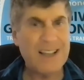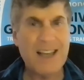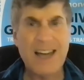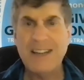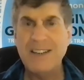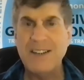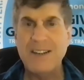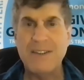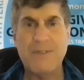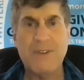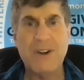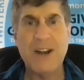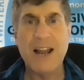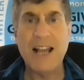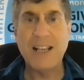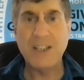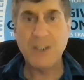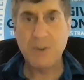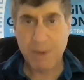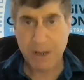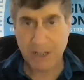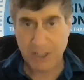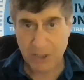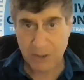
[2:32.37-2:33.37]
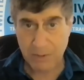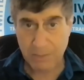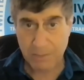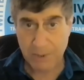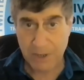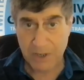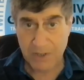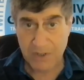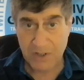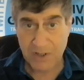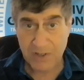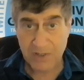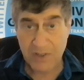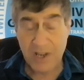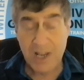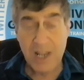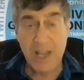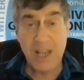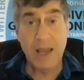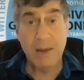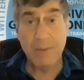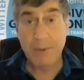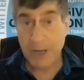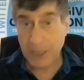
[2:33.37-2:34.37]
lot of different aspects of business.
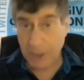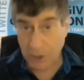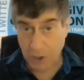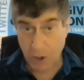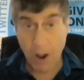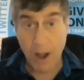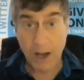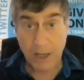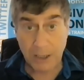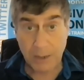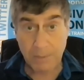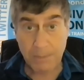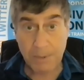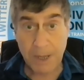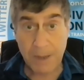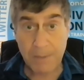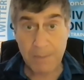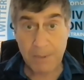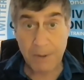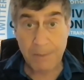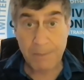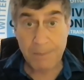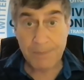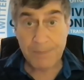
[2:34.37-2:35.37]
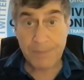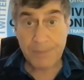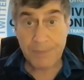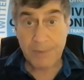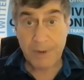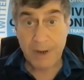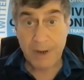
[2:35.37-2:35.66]
And when I talk to people,